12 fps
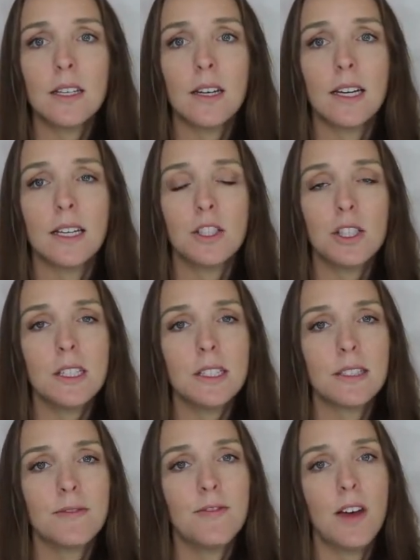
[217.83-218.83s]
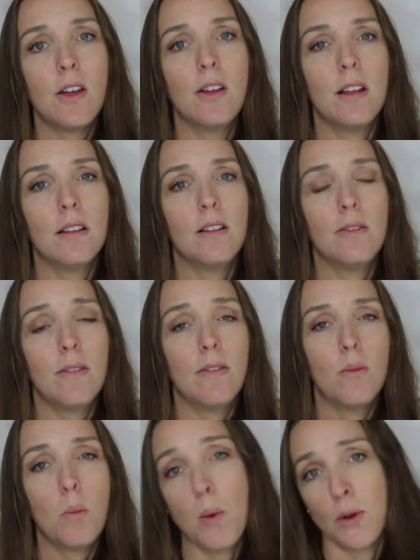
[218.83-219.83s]
I just felt
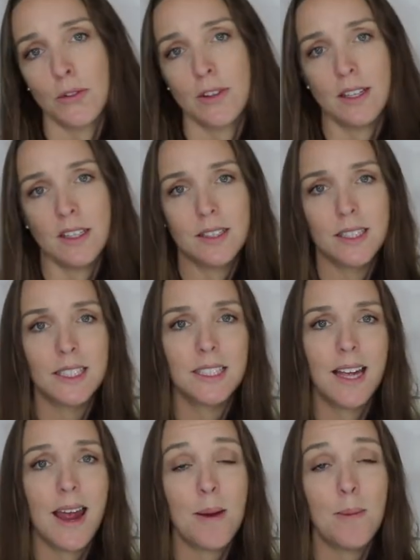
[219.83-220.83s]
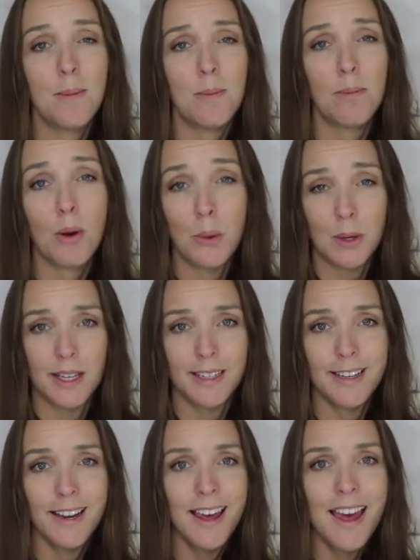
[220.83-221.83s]
worthless and
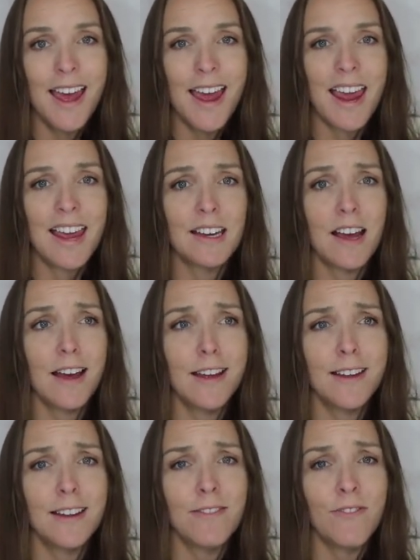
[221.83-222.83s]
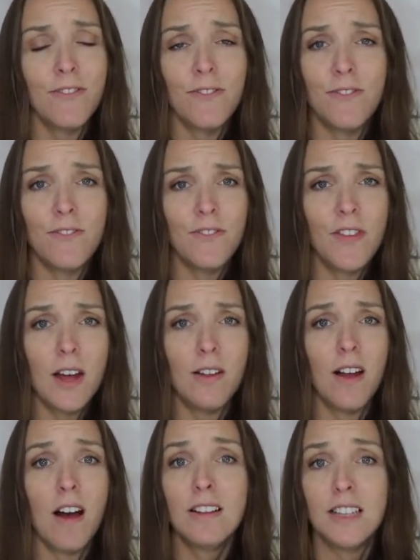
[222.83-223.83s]
broken, and I
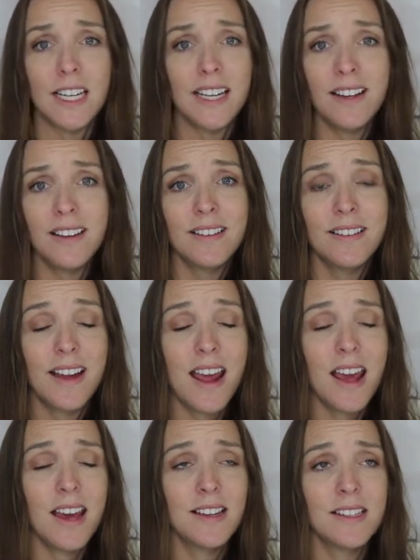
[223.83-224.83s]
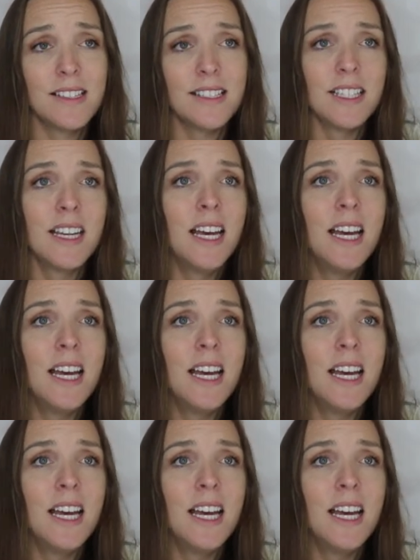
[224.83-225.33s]
felt ugly. And